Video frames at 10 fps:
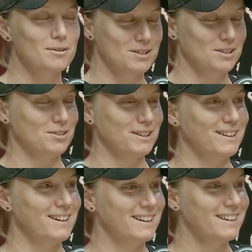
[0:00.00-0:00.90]
McGrath was
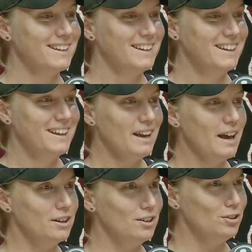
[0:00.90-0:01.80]
literally like,
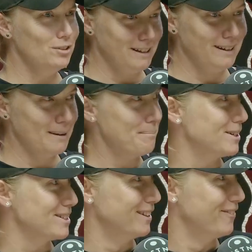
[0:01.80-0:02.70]
and you didn't get
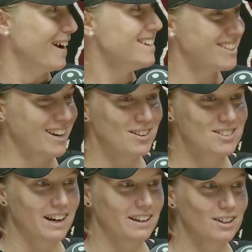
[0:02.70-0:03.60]
punched in the face? And I
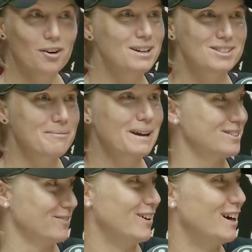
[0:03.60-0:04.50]
was like, no, I
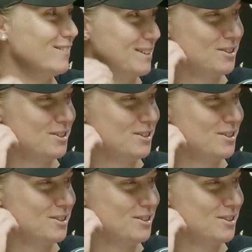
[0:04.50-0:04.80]
somehow survived.